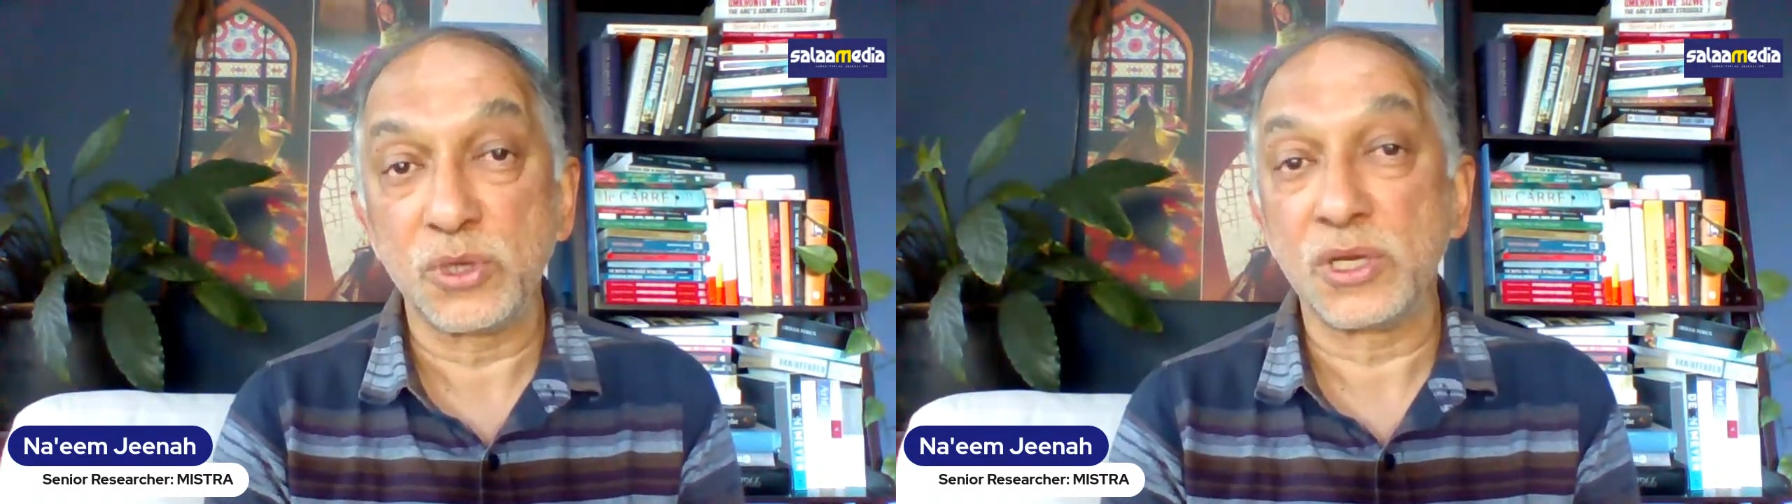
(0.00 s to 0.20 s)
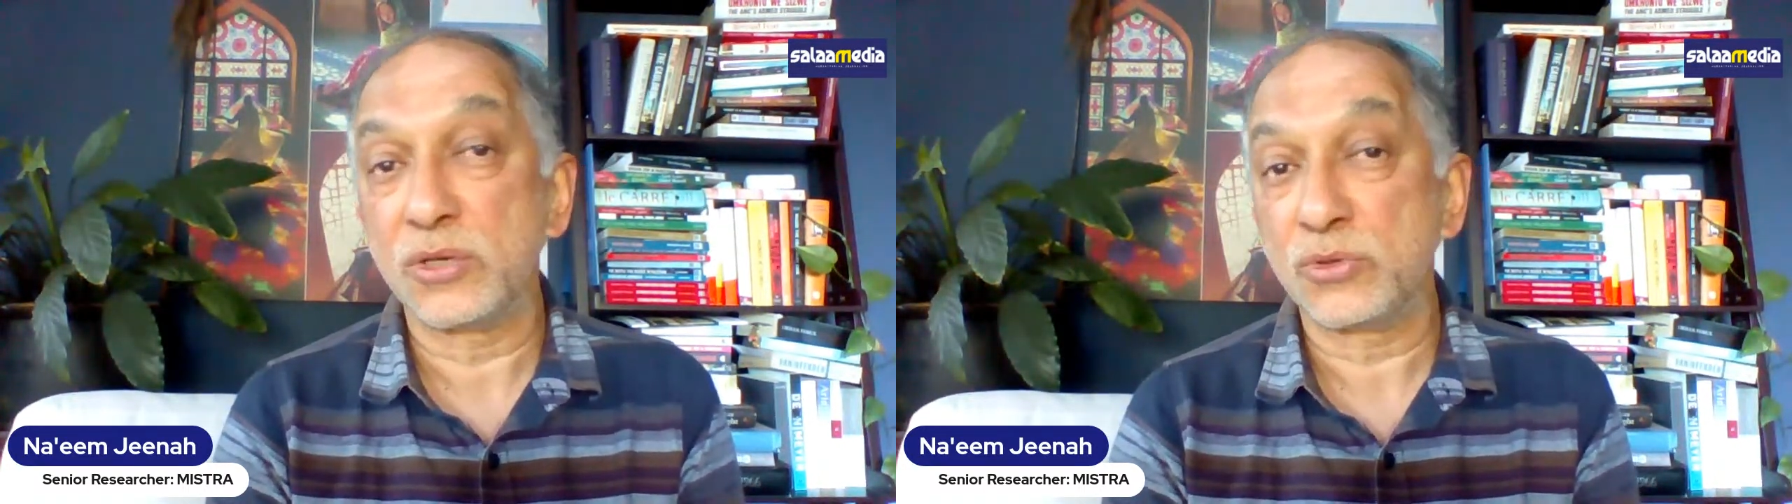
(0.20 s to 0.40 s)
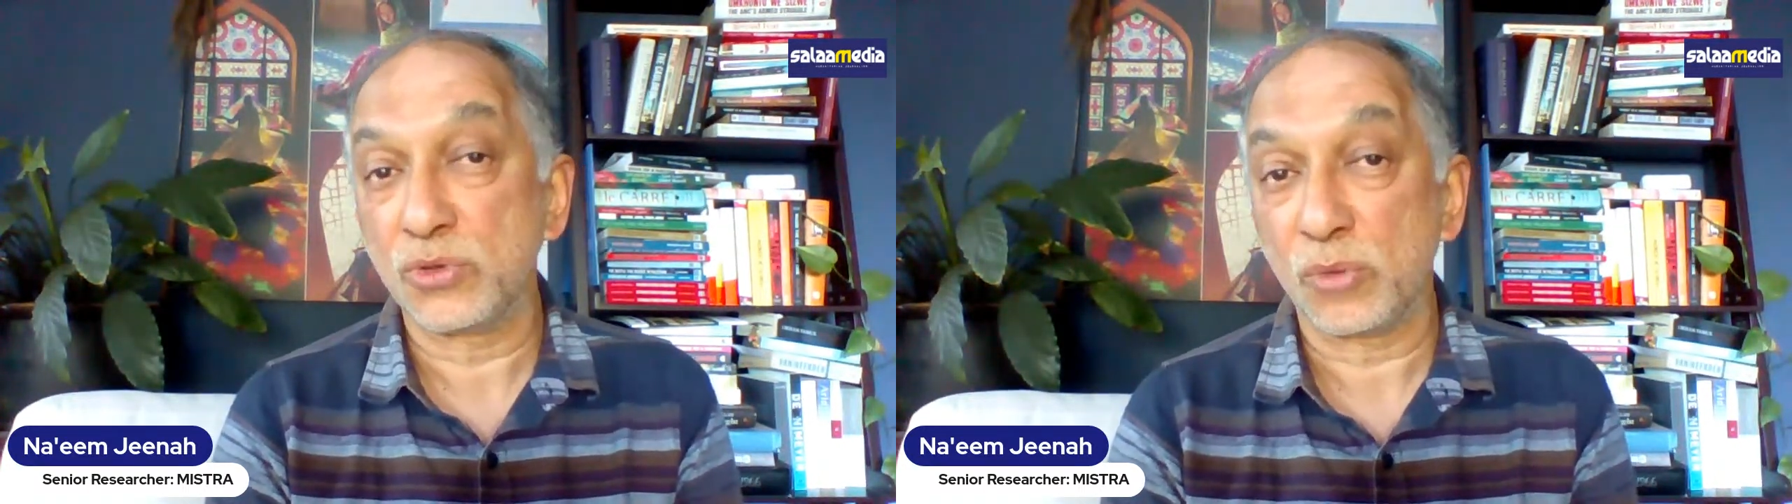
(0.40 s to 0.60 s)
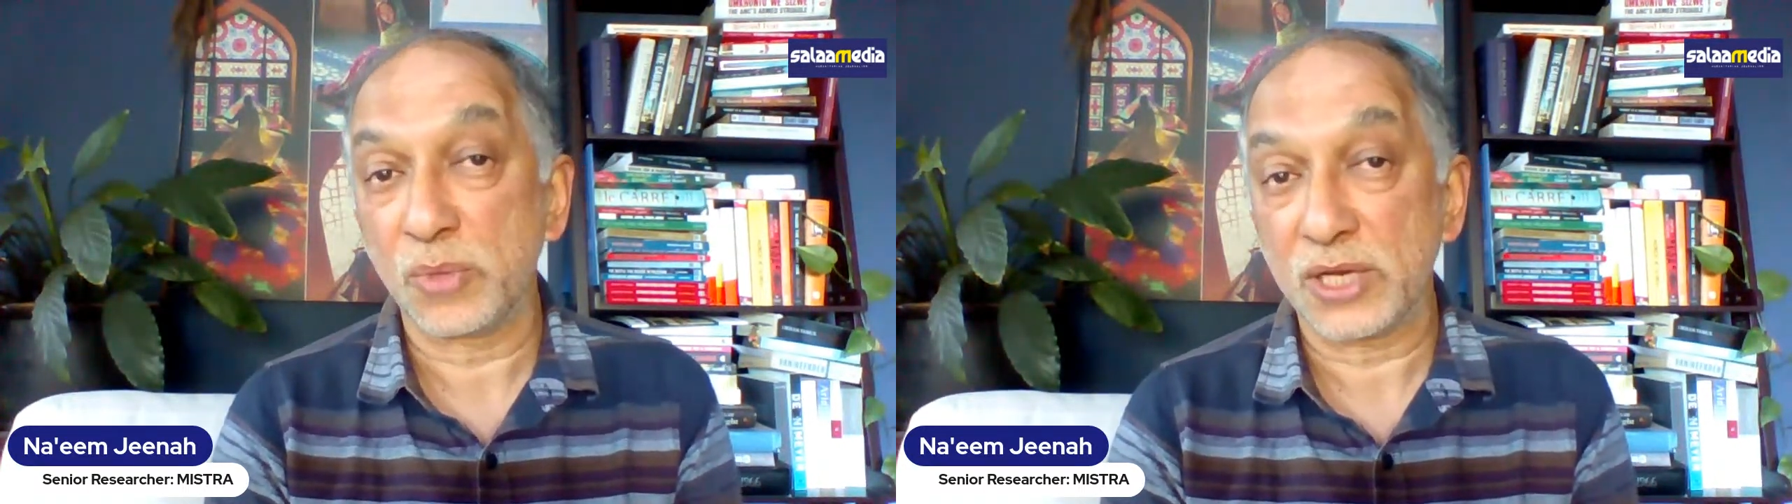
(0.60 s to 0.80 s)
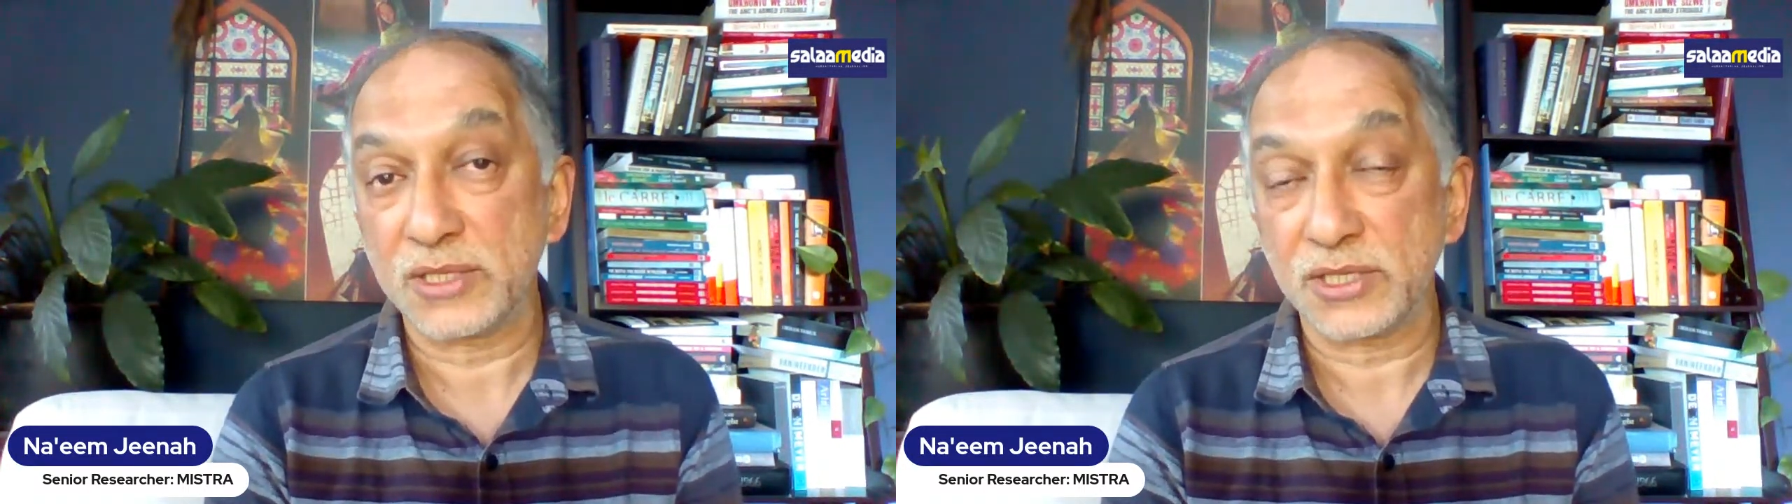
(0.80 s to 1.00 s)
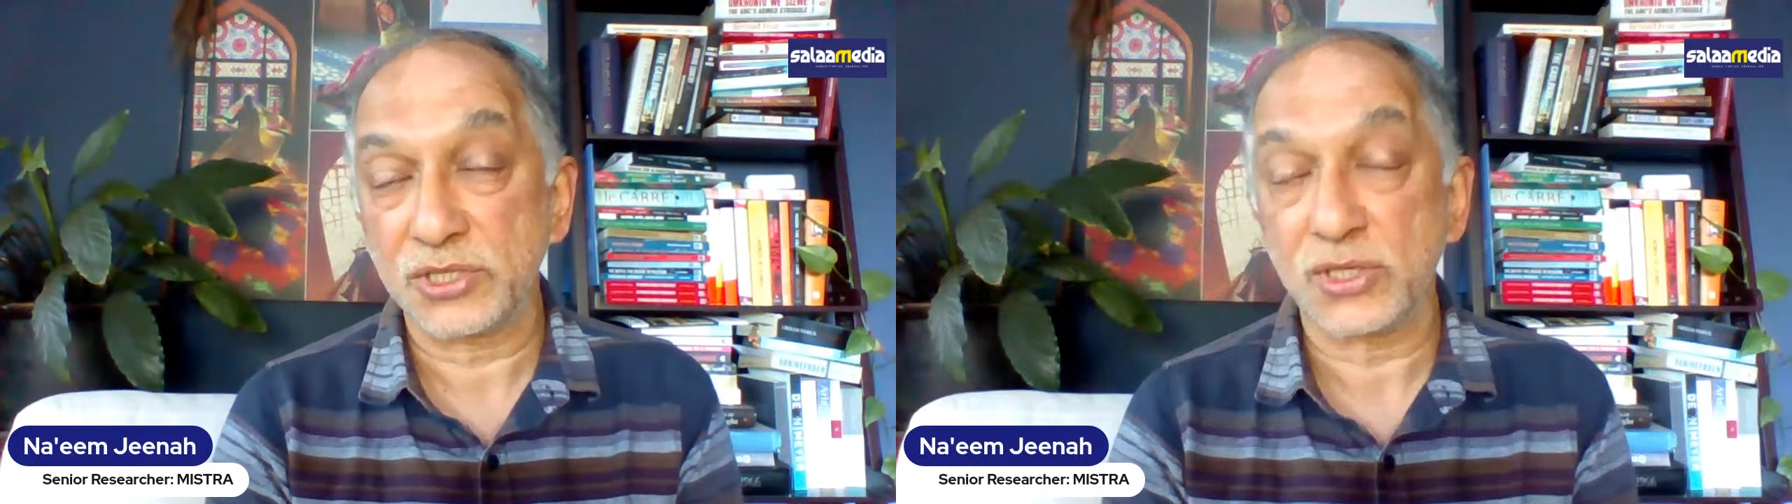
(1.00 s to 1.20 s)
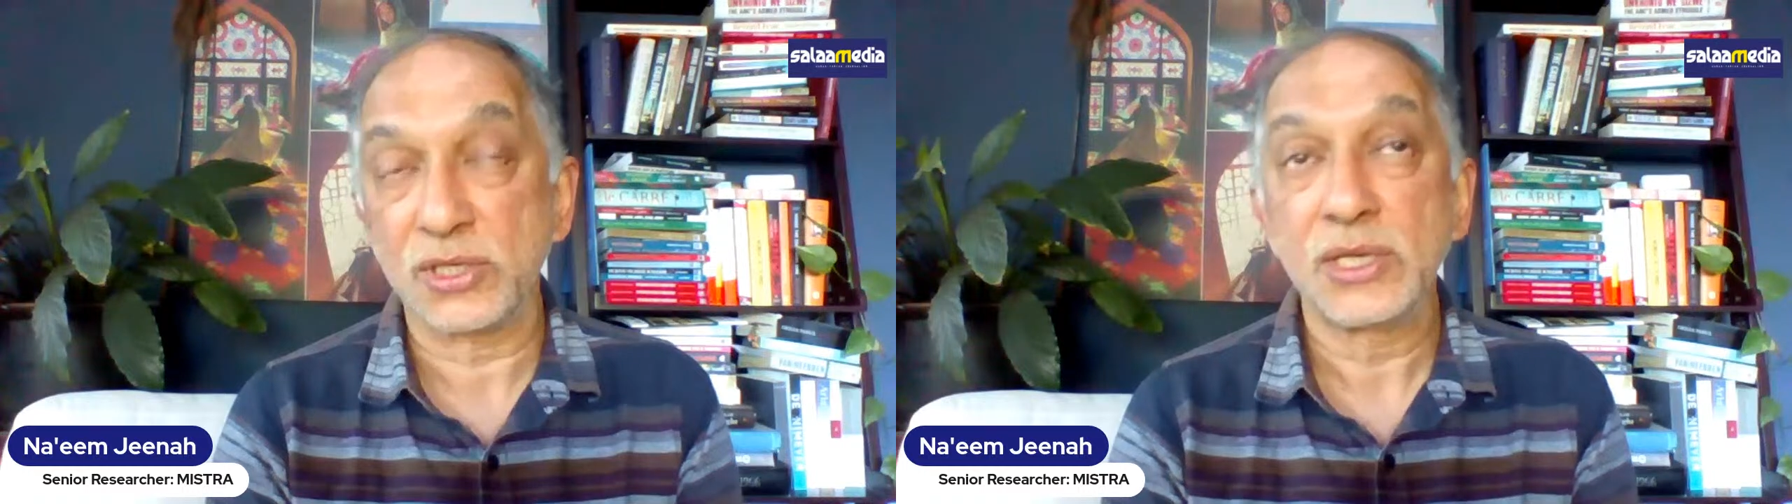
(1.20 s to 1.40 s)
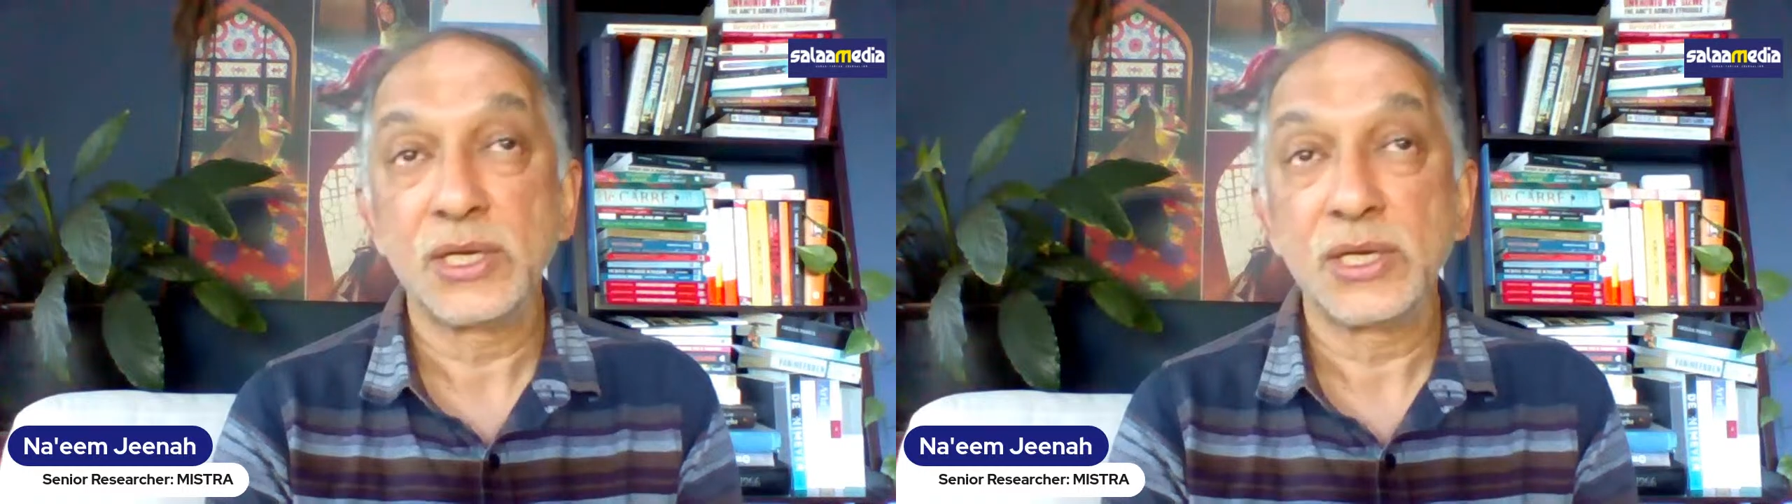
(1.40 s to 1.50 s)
agree to normalization.